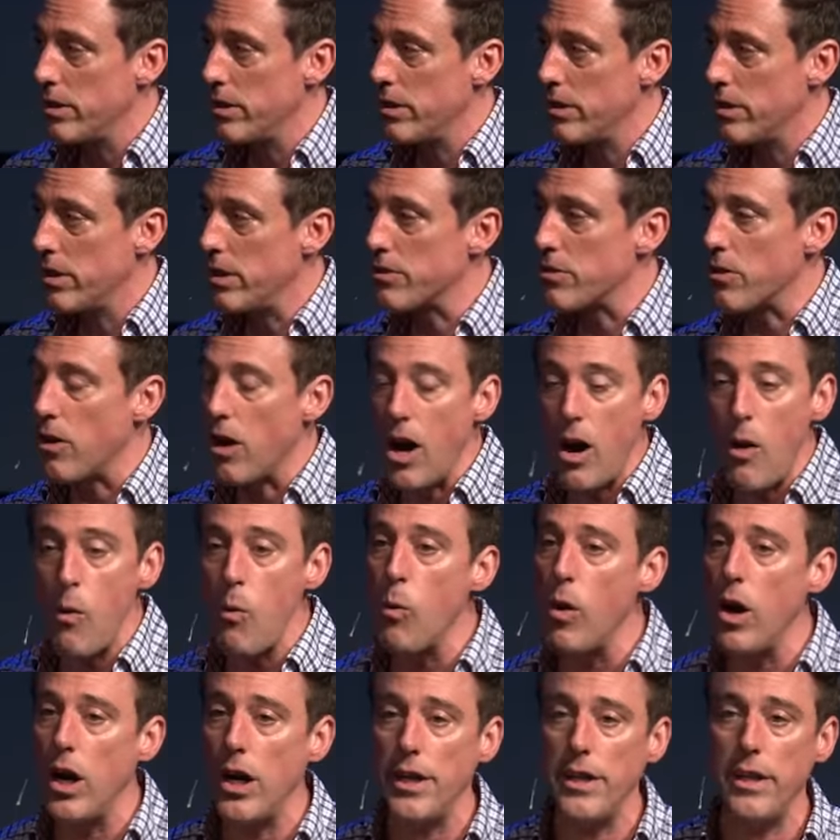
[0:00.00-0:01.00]
You guys are all
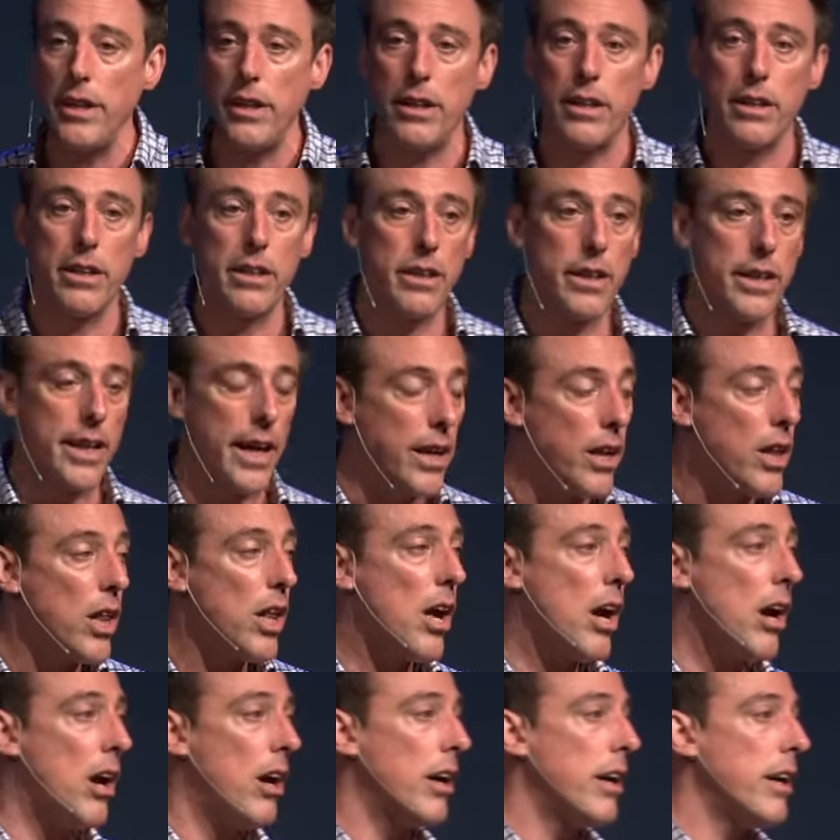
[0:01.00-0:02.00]
one. Get
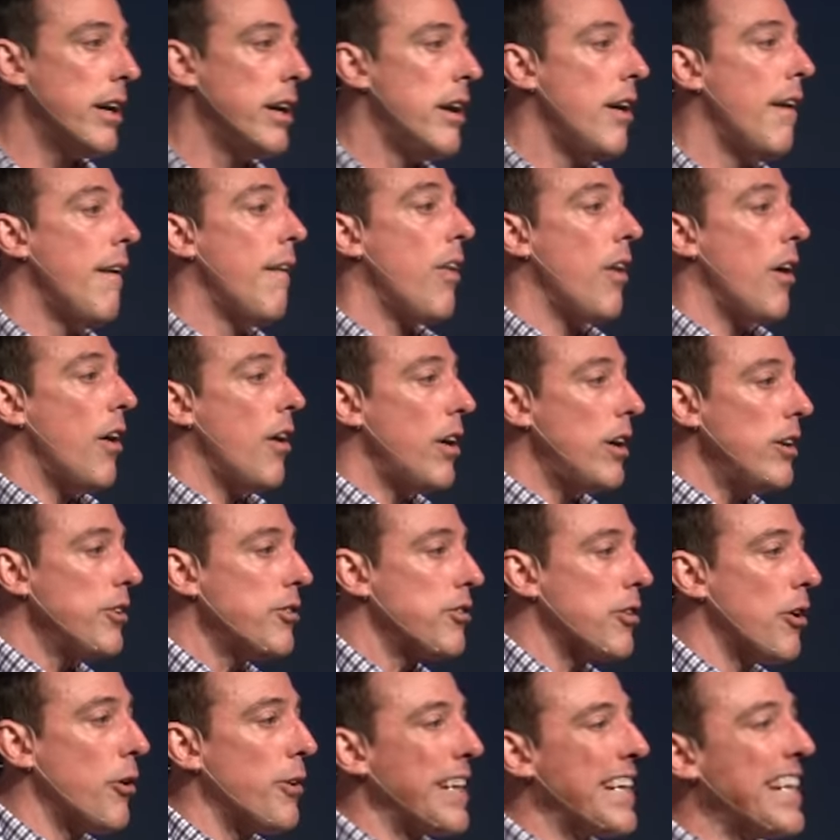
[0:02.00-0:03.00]
along.
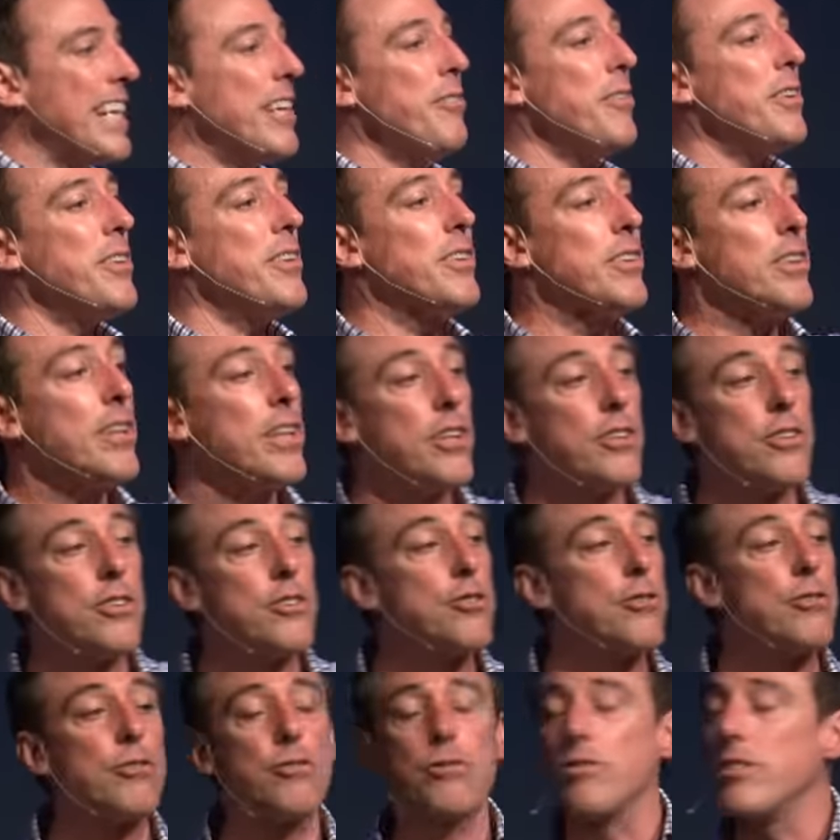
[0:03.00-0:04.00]
Also, even the
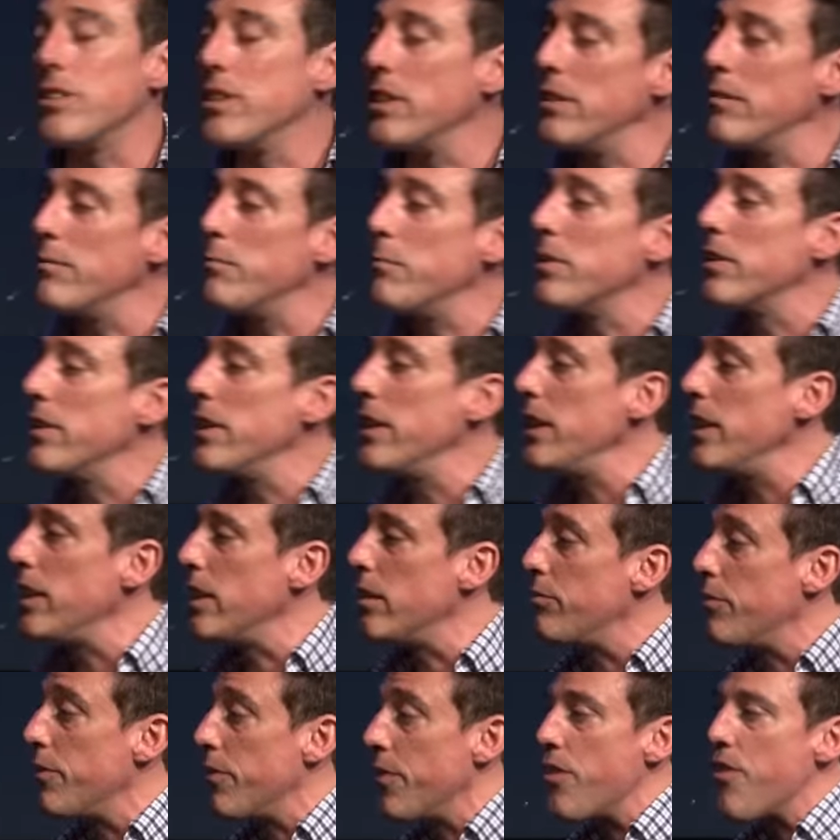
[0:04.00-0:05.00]
Jews who didn't
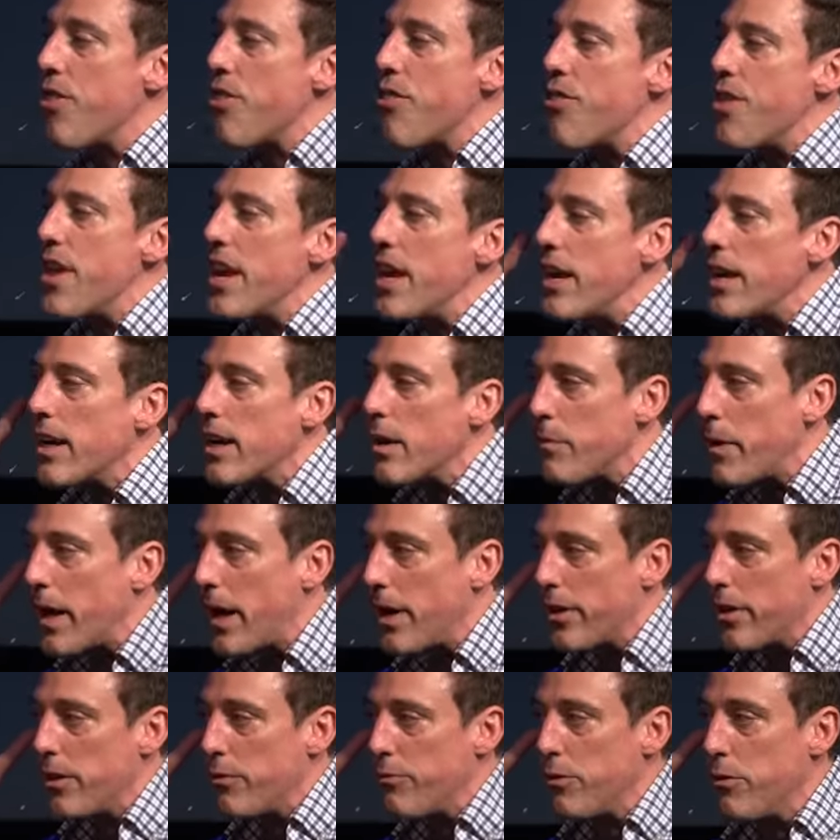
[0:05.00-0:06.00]
believe, think
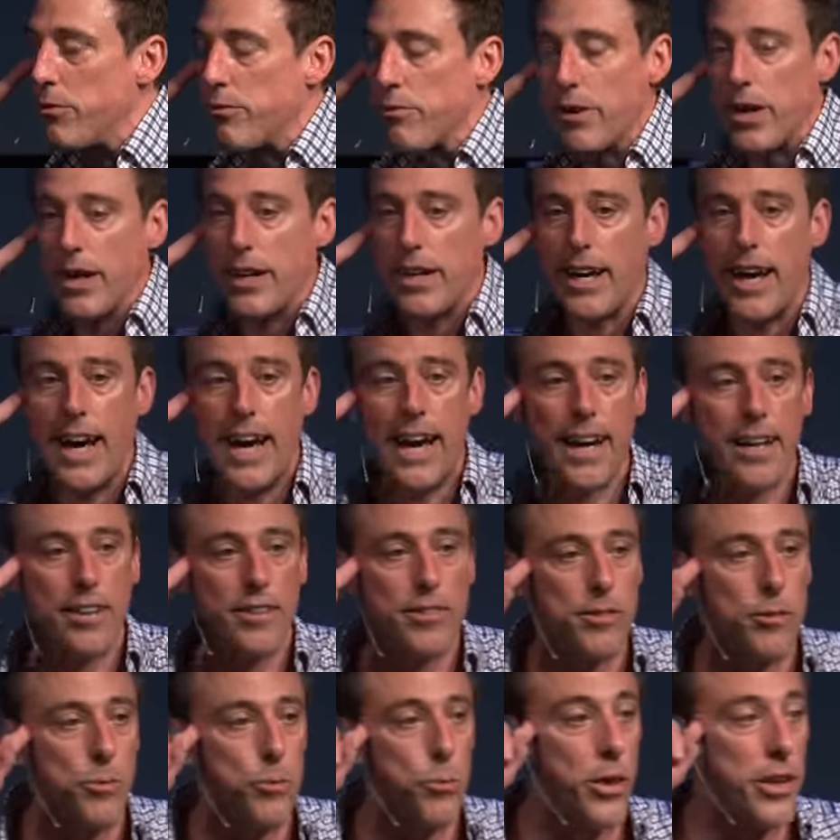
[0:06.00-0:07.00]
about it. If you've read
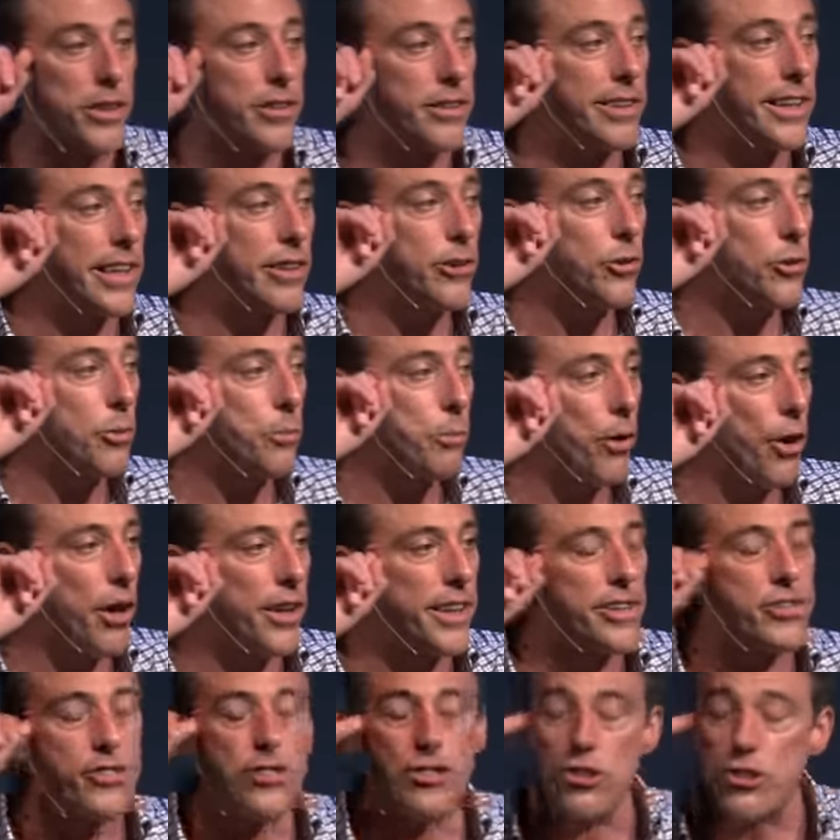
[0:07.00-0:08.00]
Acts, what did they do to Paul?
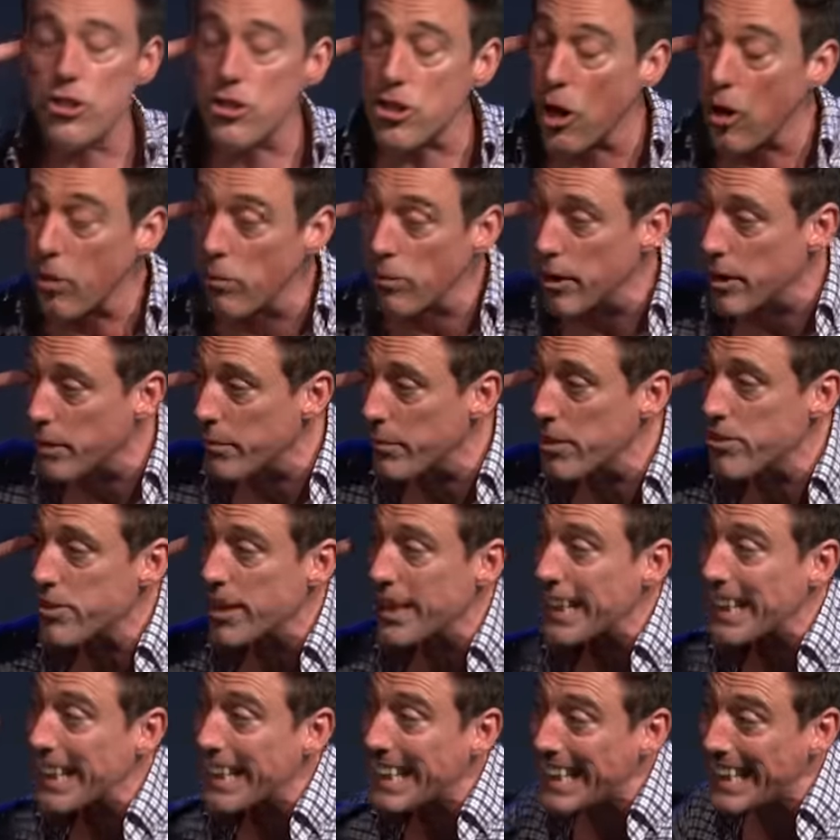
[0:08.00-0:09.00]
They stoned him. They tried
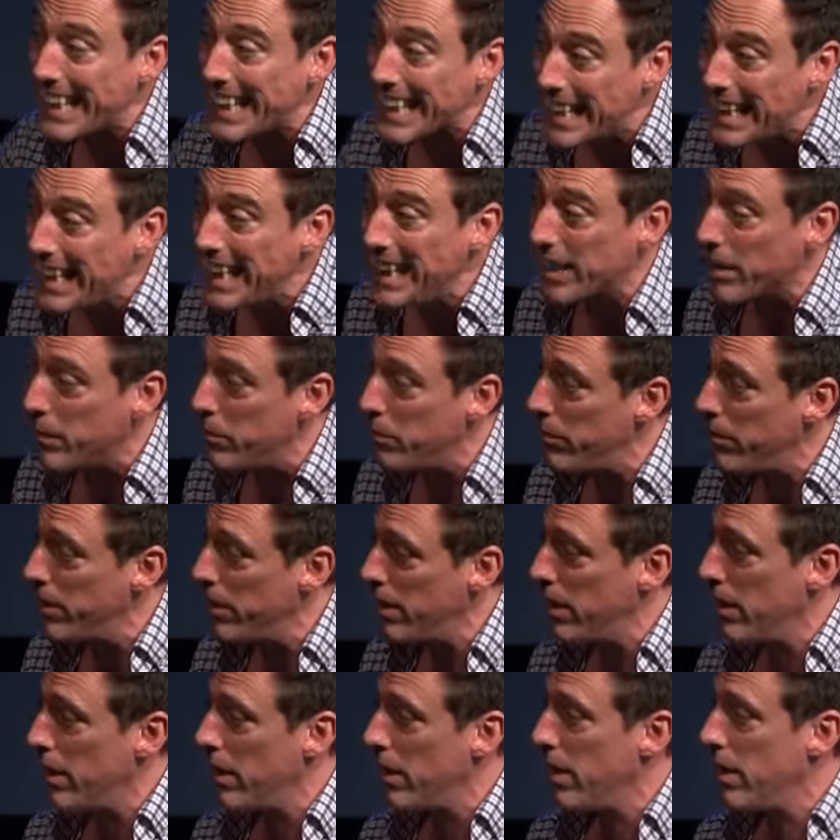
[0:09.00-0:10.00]
to kill him.
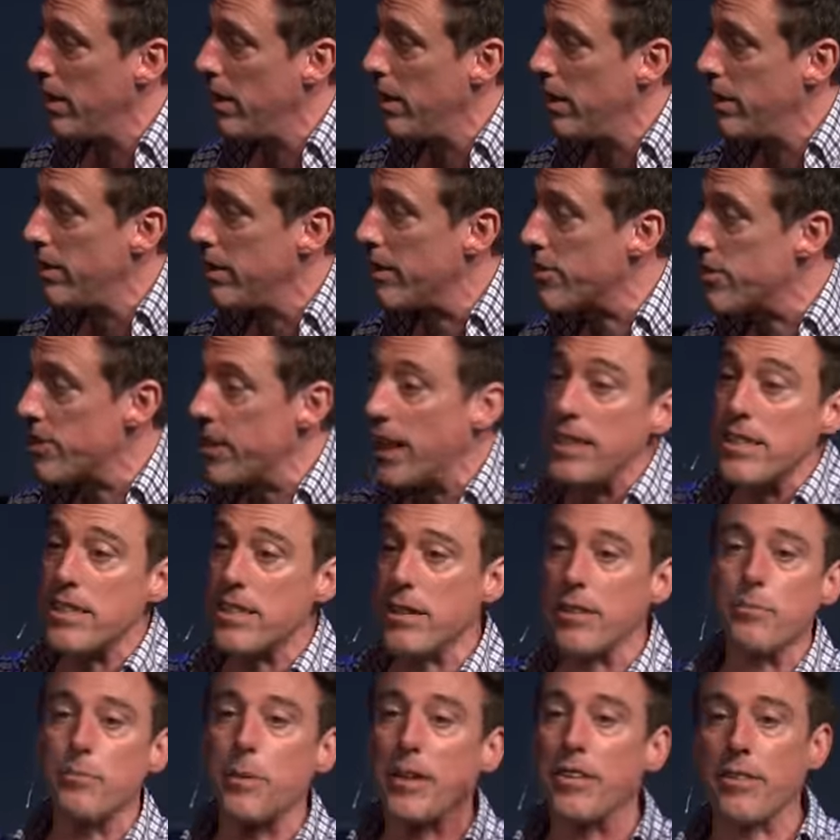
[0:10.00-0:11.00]
They're
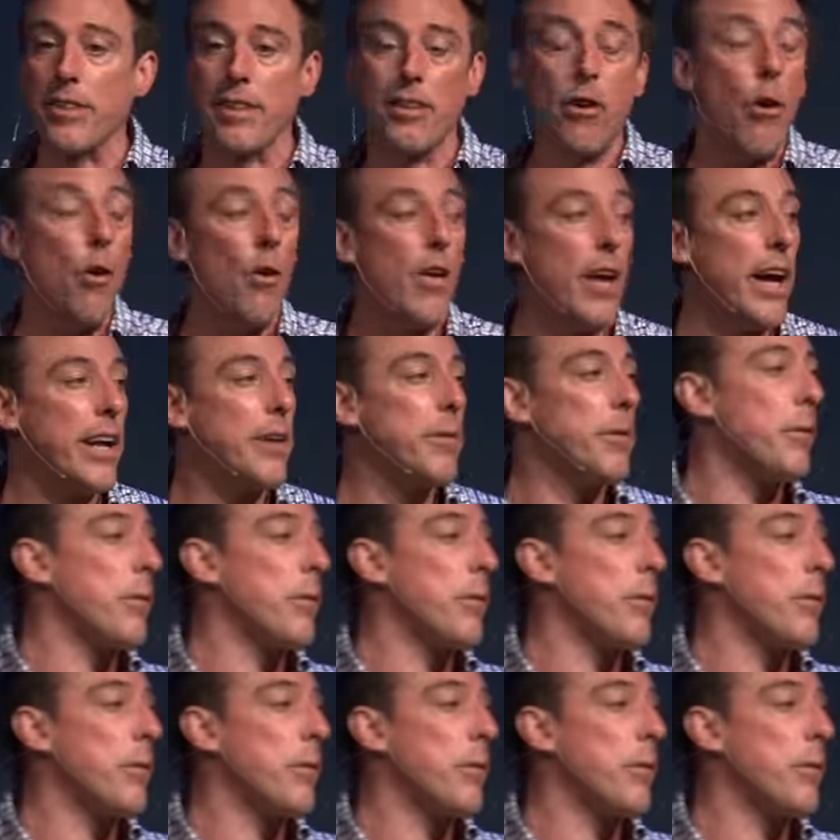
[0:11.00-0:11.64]
chasing, basically the whole end of